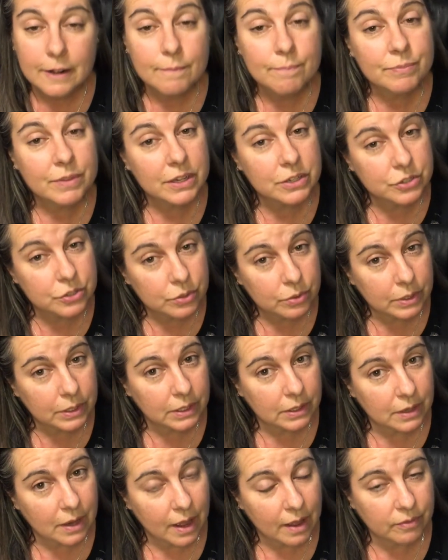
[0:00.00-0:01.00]
that you
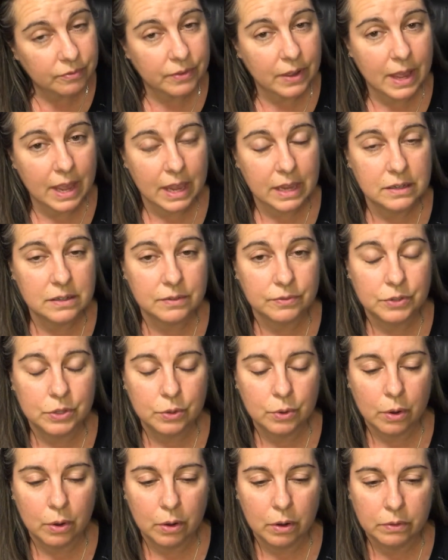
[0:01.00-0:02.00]
cannot find if you
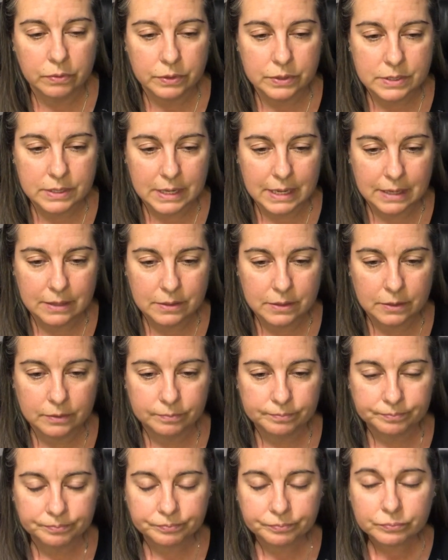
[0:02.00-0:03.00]
go overseas.
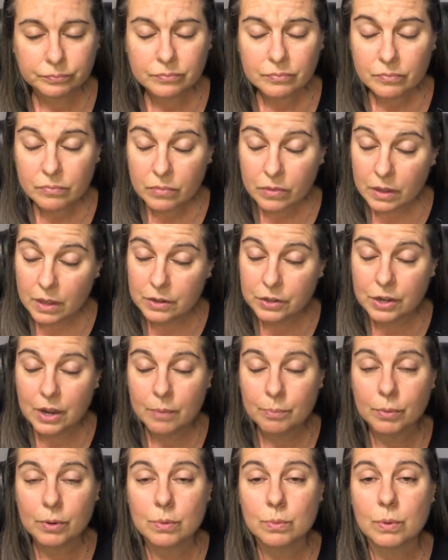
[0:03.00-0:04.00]

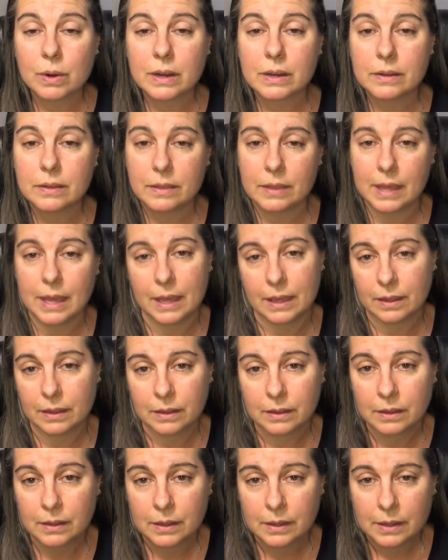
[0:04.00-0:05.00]
Number 1 thing
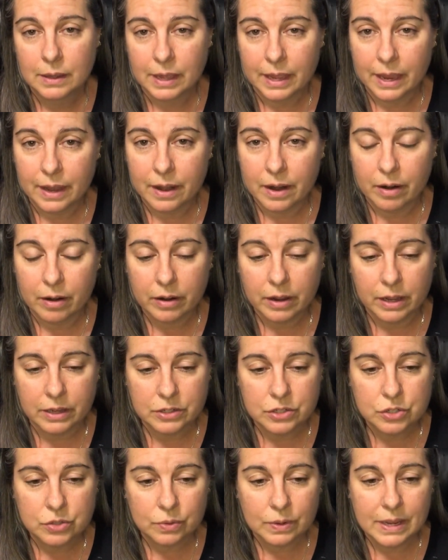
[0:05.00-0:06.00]
in our
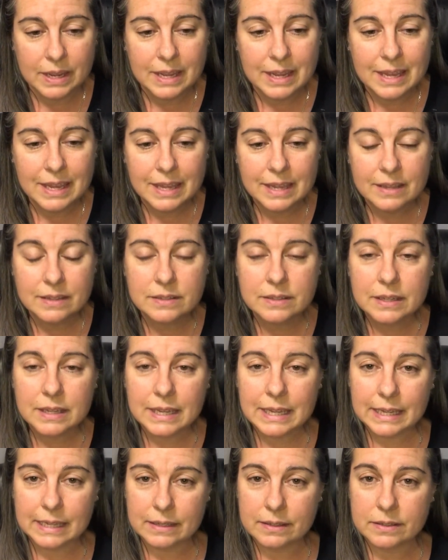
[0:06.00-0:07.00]
country is
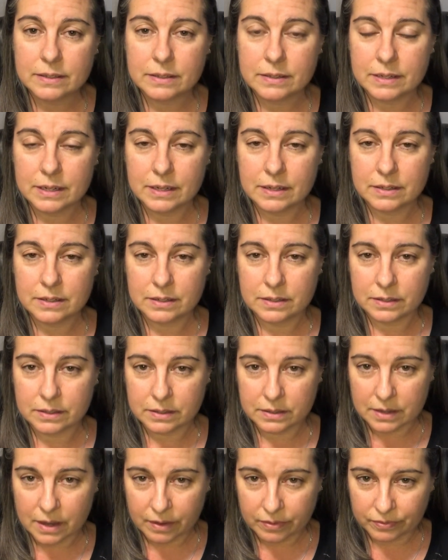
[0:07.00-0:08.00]
instant
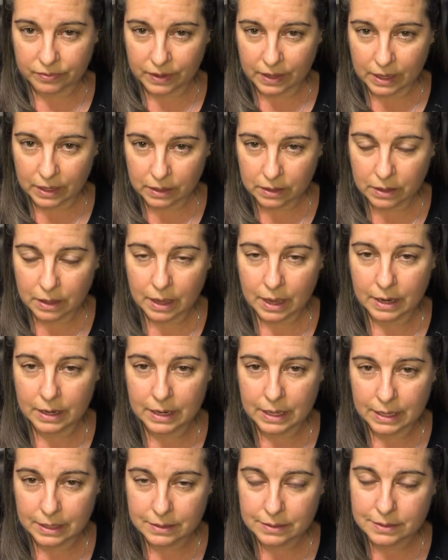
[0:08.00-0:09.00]
stuffing and
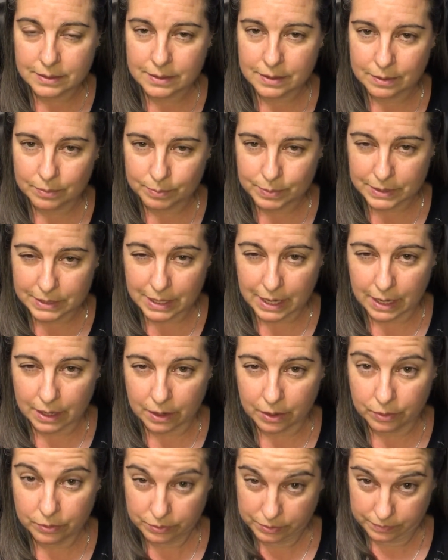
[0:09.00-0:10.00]
instant
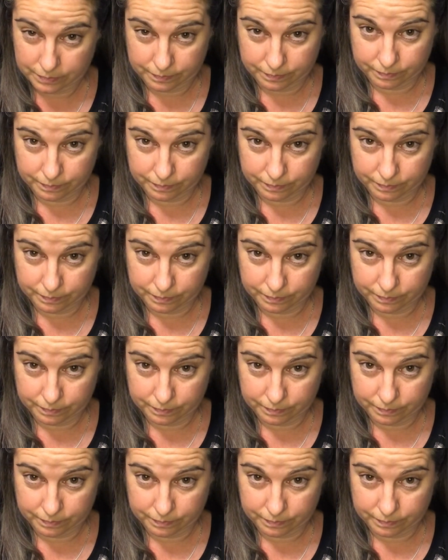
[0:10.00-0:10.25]
potatoes.